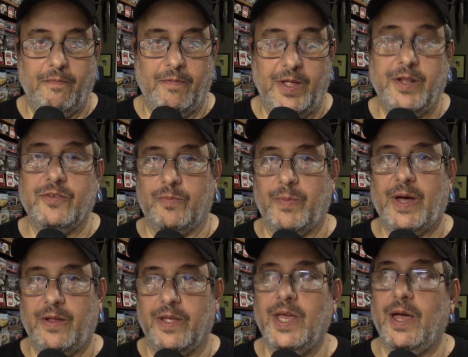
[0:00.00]
It was
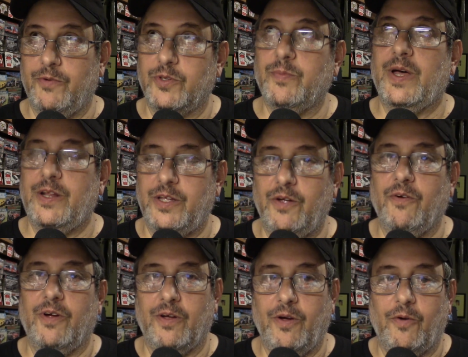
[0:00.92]
about a
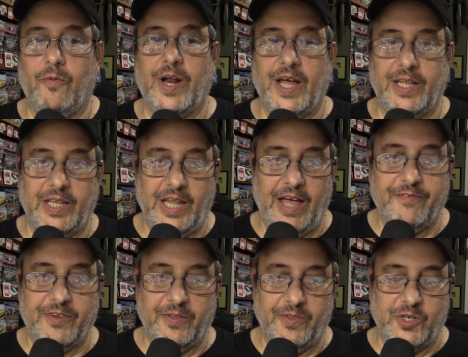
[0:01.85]
year ago when I
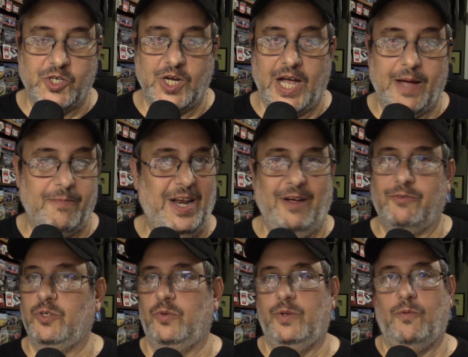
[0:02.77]
left the job, and I
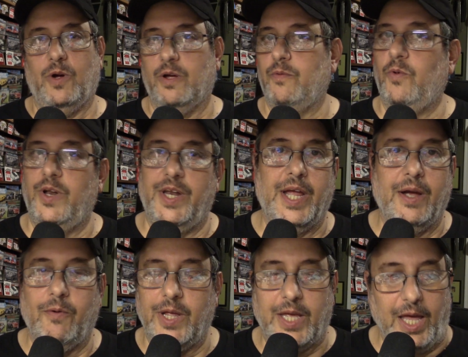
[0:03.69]
was only working 1 day
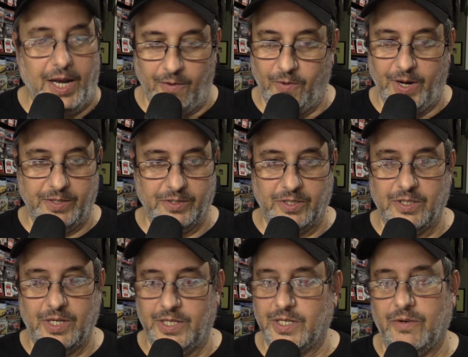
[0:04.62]
a week anyways. It
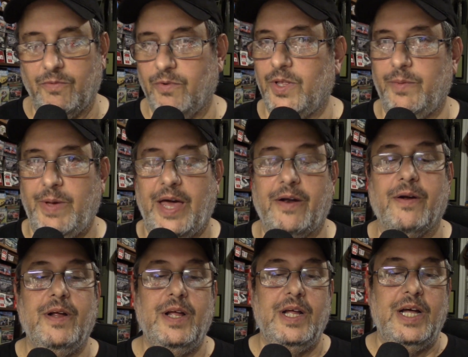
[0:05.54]
didn't really
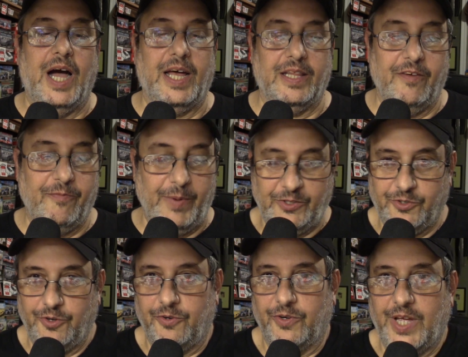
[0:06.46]
matter. I left my
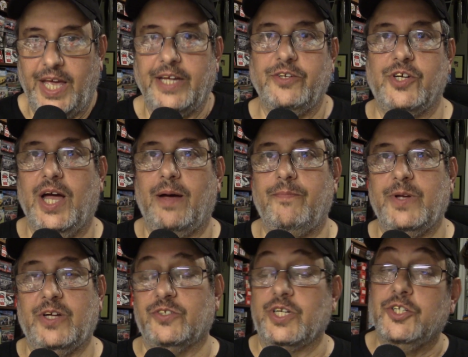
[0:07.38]
Circle K job
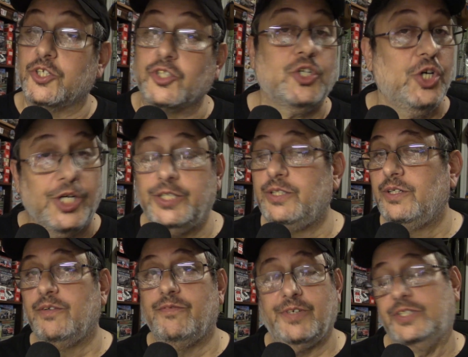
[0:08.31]
because I just
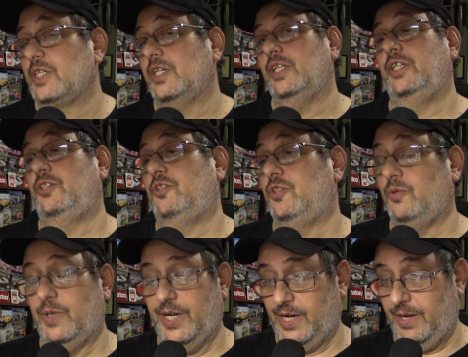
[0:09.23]
couldn't physically
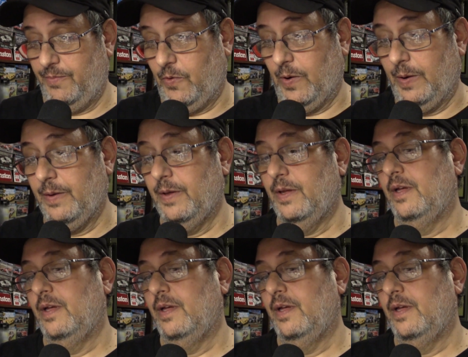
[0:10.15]
do it anymore.